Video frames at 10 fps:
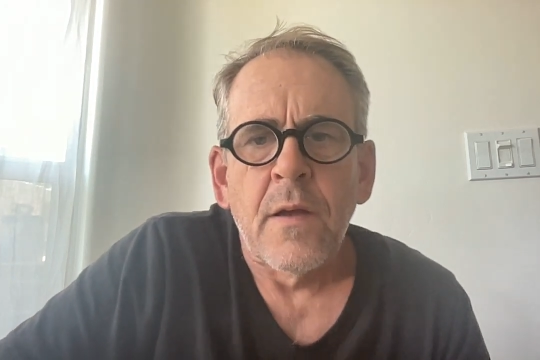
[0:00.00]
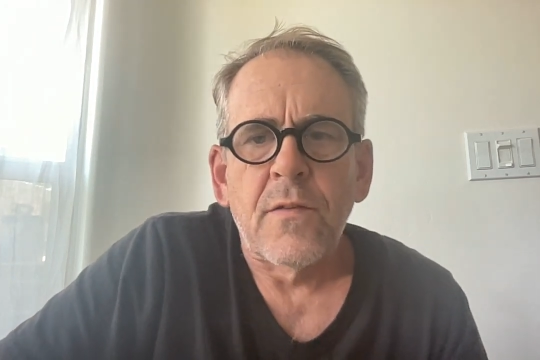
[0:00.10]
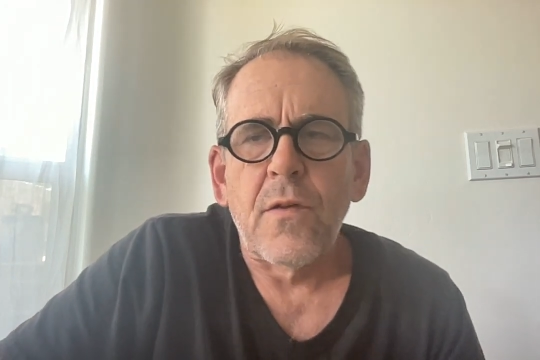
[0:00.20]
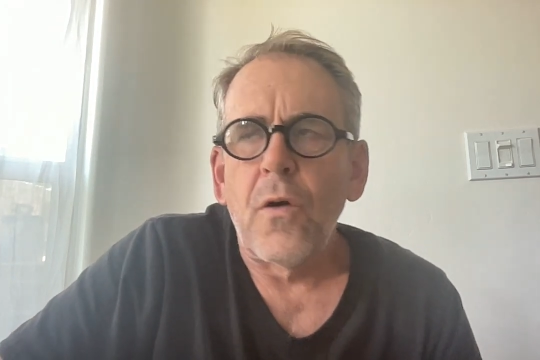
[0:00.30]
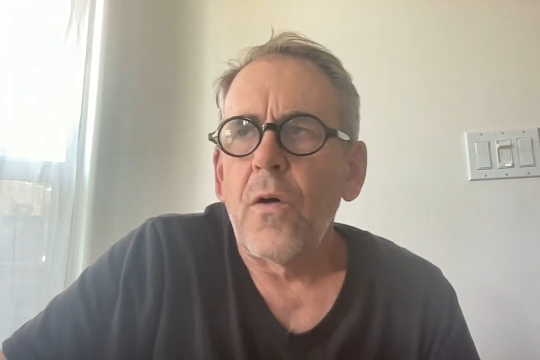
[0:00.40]

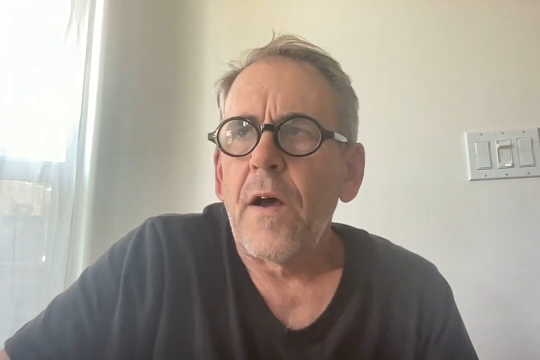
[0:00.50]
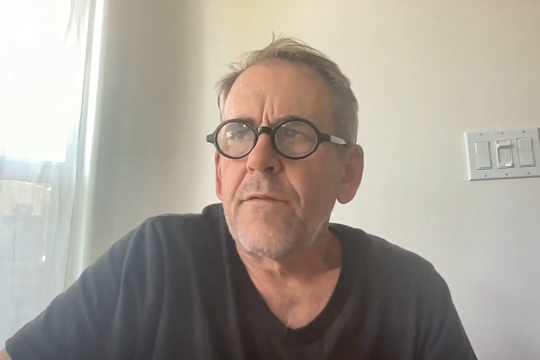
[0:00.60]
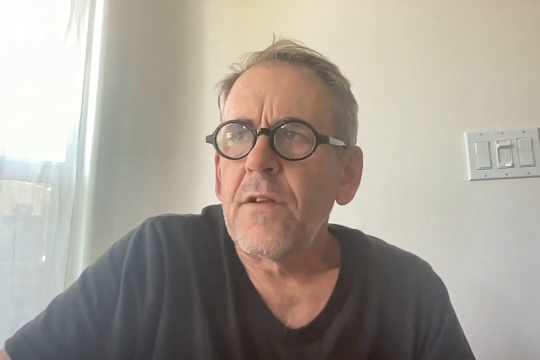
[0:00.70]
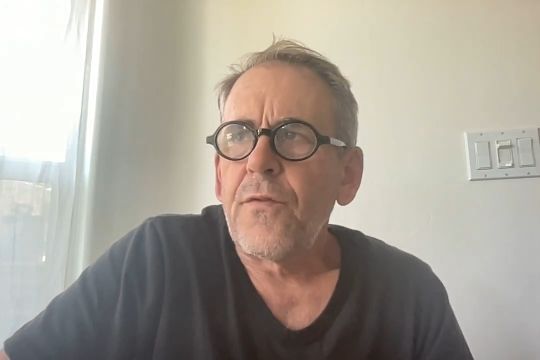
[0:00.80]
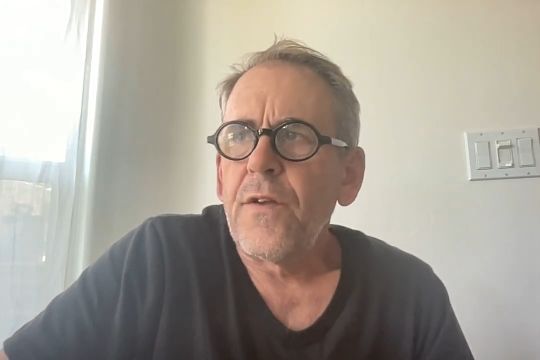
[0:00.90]
So,
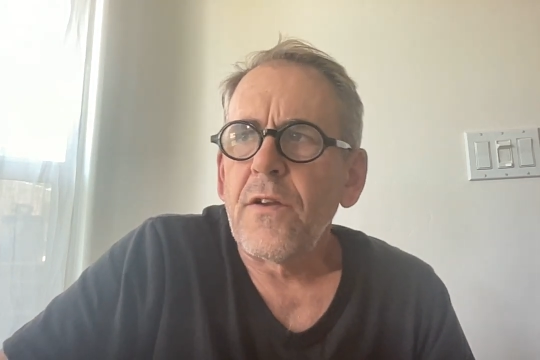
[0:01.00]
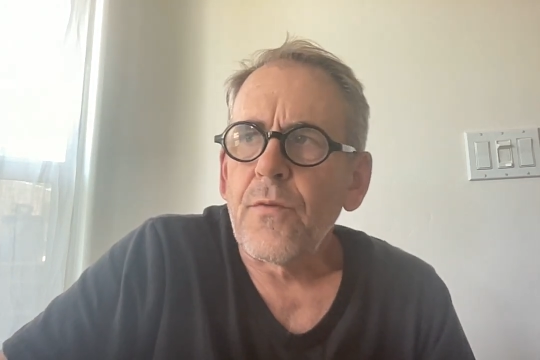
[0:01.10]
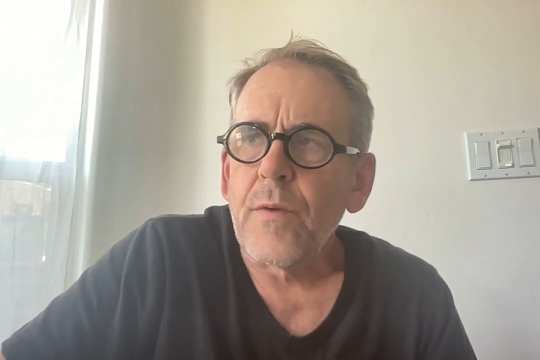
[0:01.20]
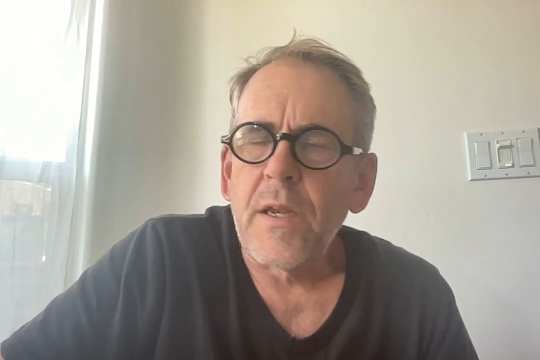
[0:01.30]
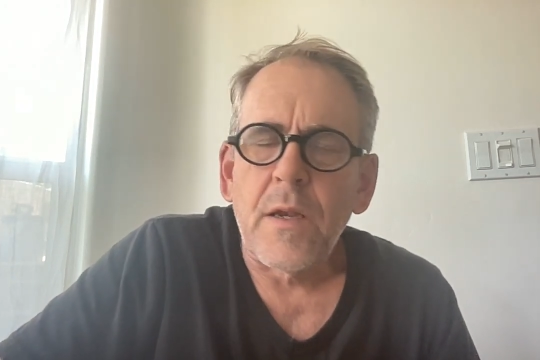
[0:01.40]
I've just
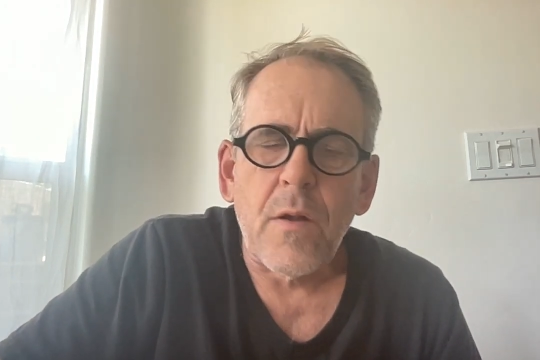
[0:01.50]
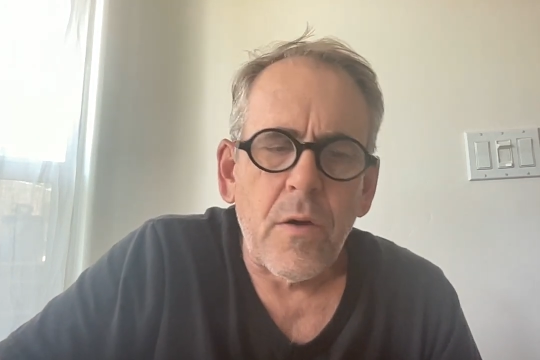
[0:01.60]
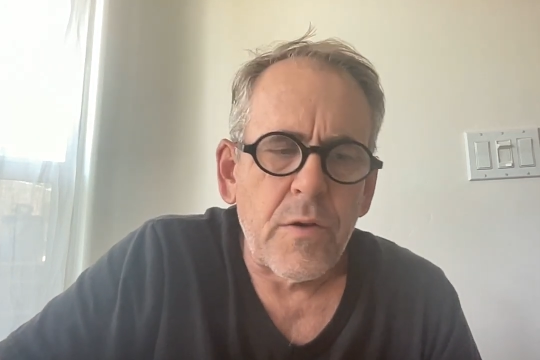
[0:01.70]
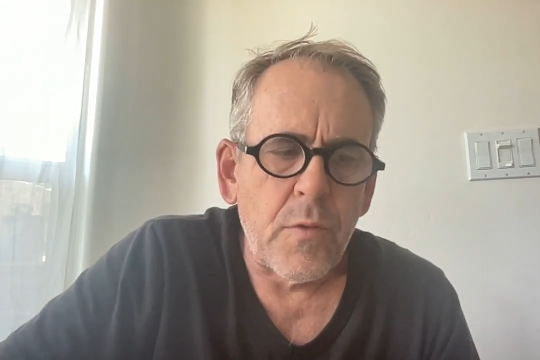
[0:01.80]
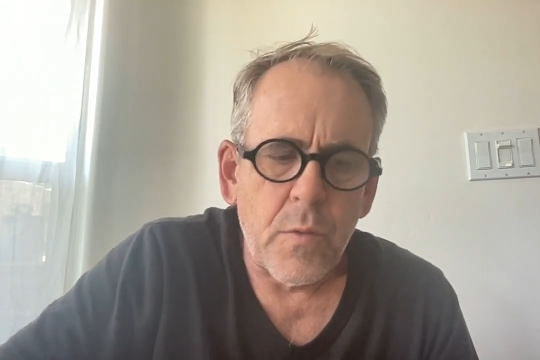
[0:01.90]
finished reading
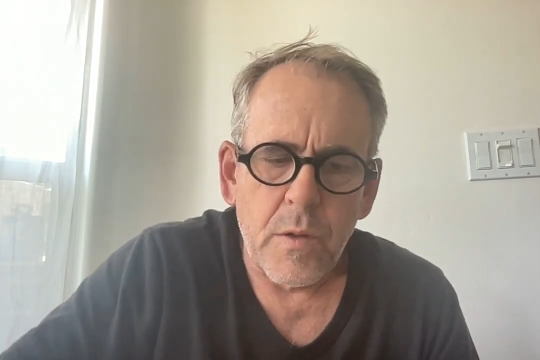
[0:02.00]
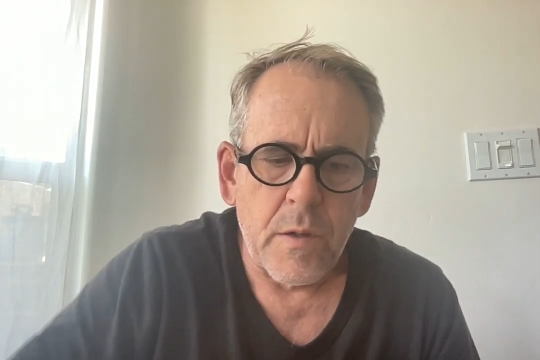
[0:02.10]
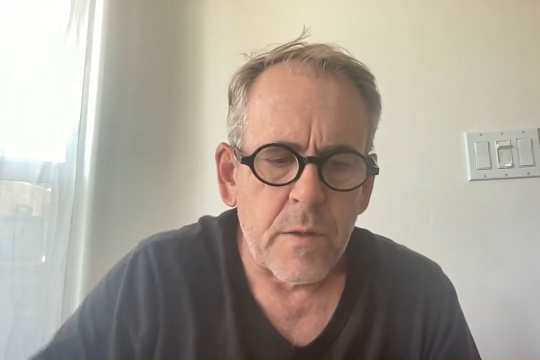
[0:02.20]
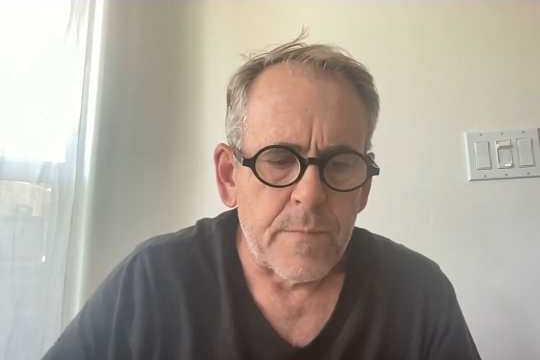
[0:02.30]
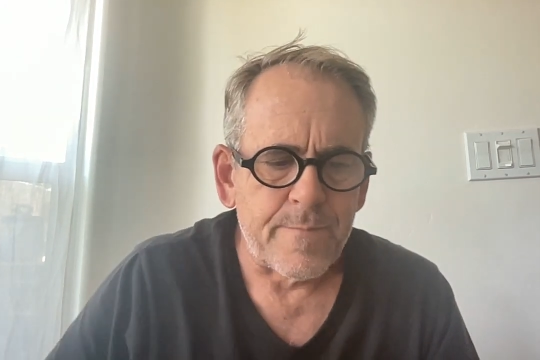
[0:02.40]
all
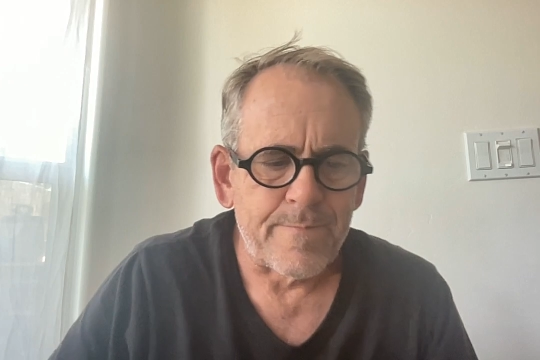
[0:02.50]
your